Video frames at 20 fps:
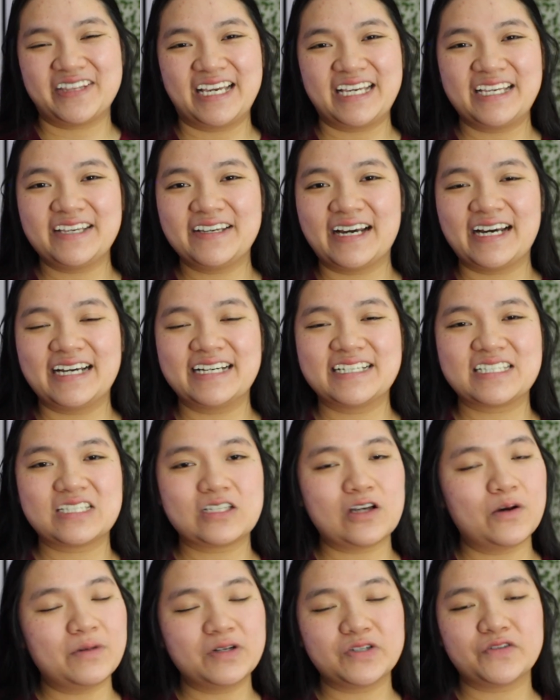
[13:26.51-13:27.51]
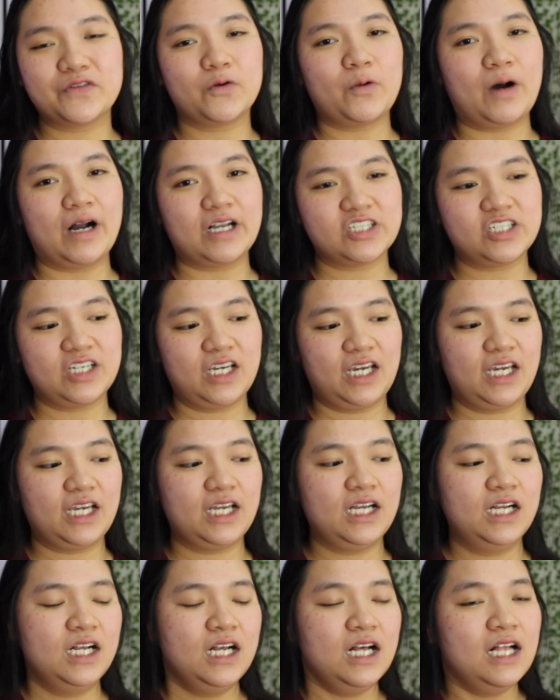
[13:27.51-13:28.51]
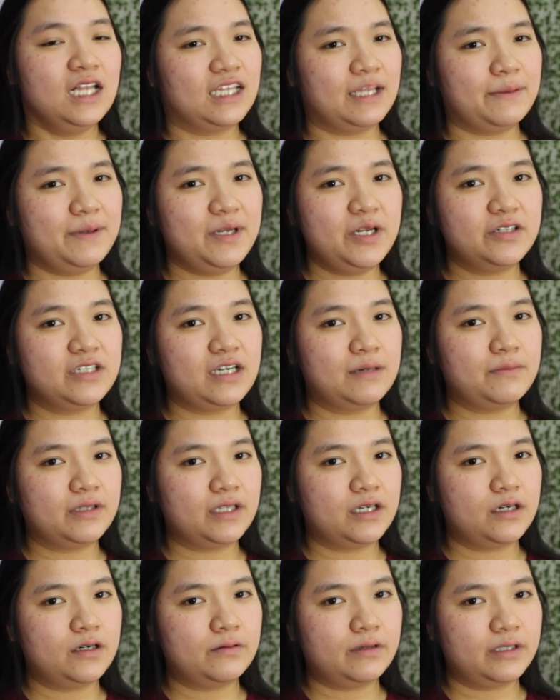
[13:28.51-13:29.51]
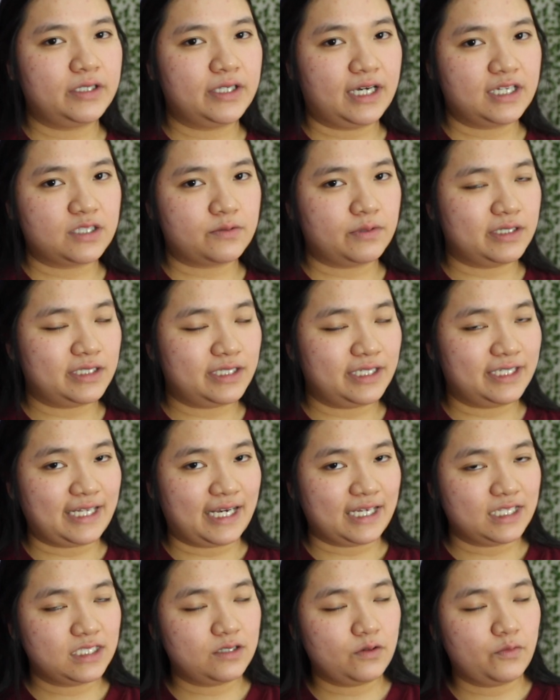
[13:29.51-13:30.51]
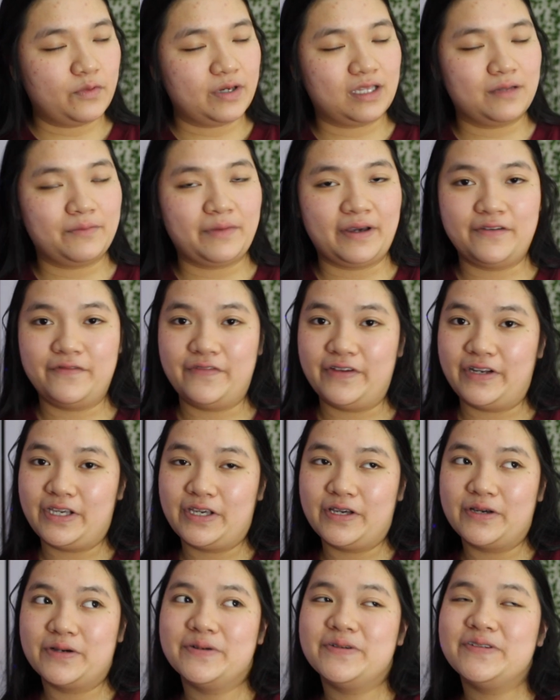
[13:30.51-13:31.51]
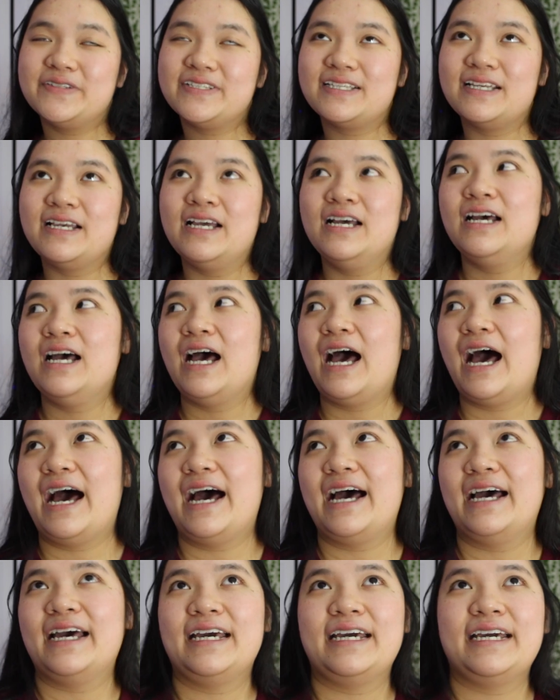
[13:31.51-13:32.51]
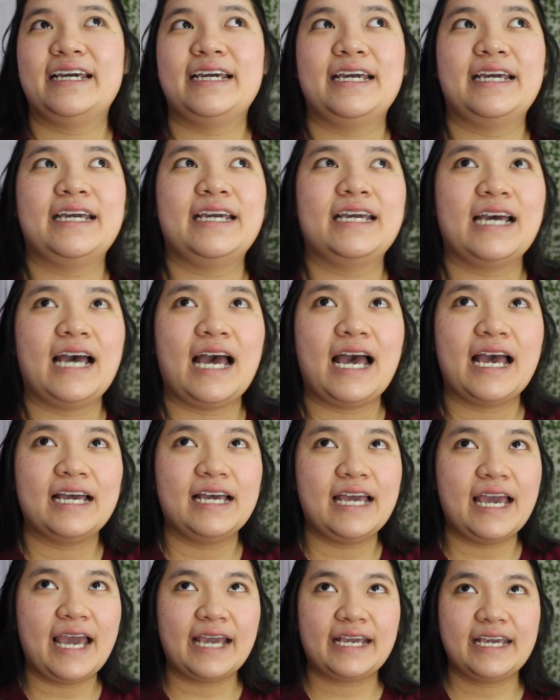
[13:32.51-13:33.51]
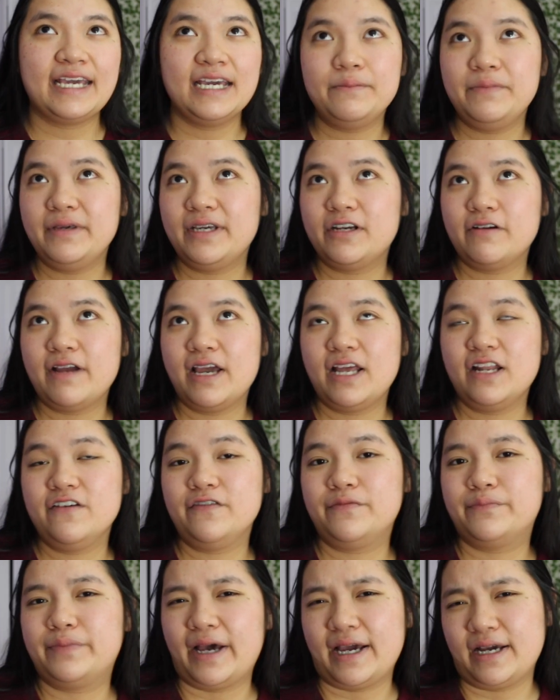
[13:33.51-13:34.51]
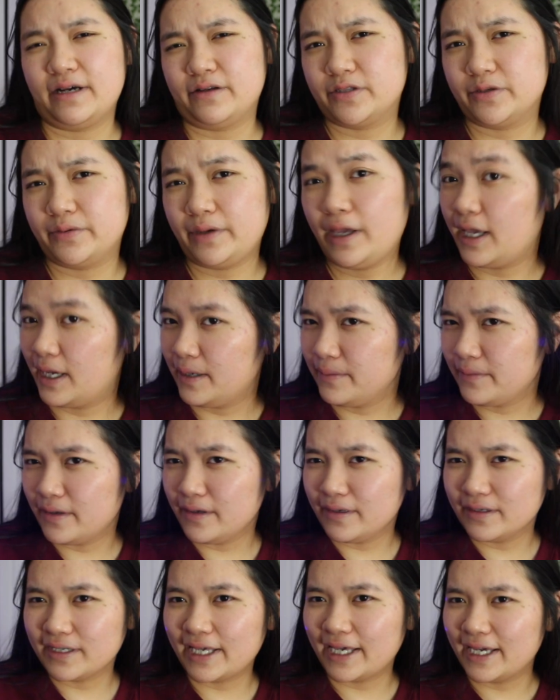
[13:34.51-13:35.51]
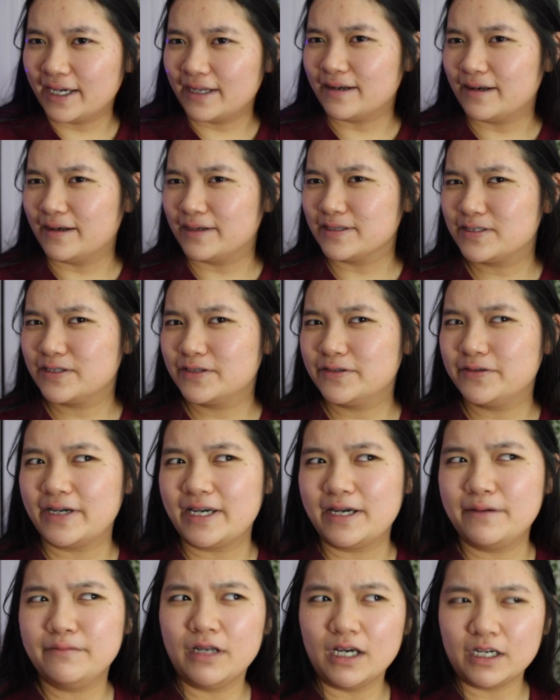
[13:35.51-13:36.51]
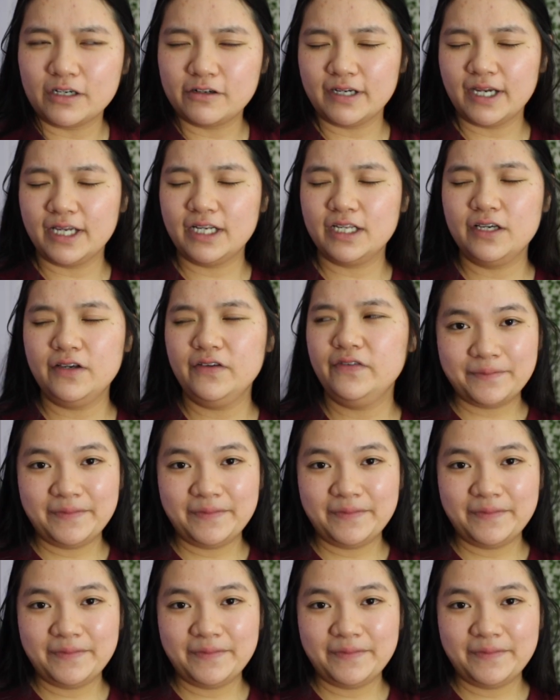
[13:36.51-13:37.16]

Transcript: Thank you guys so much for watching. Let me know down below what you guys want to see next with my videos. I can be creative, but I also can't, can't also am not creative.